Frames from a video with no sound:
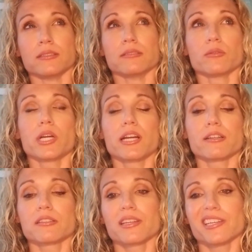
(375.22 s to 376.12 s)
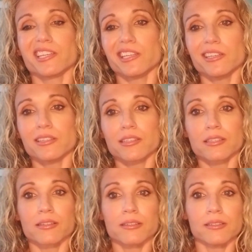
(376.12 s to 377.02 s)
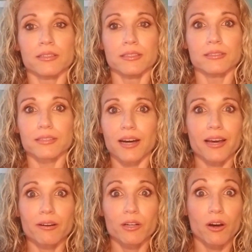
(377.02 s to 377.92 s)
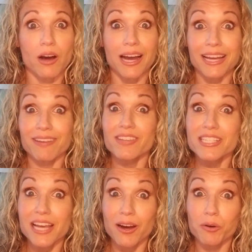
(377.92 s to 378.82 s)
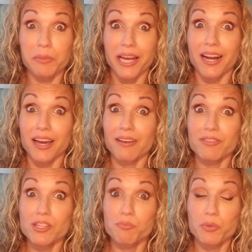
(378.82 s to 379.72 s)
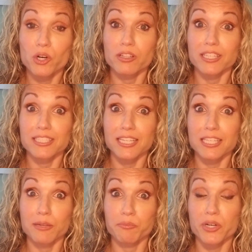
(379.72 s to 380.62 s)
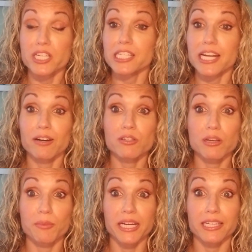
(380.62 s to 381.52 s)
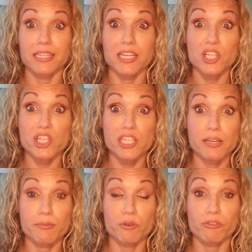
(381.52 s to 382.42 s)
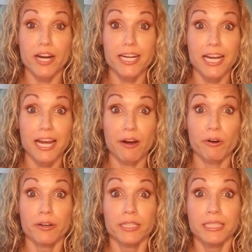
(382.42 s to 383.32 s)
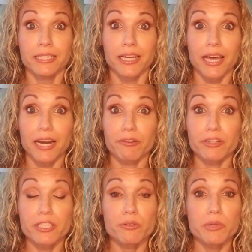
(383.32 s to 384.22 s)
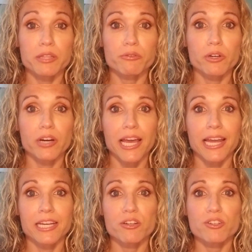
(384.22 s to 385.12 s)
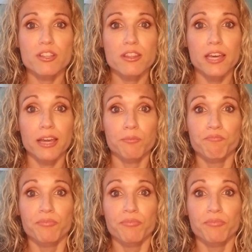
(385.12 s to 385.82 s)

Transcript: What else? Like yeast? I don't know. I have it down, man. I have this book, as I said, printed out. It's on my kitchen table right now. And I really went through it. And here's the thing.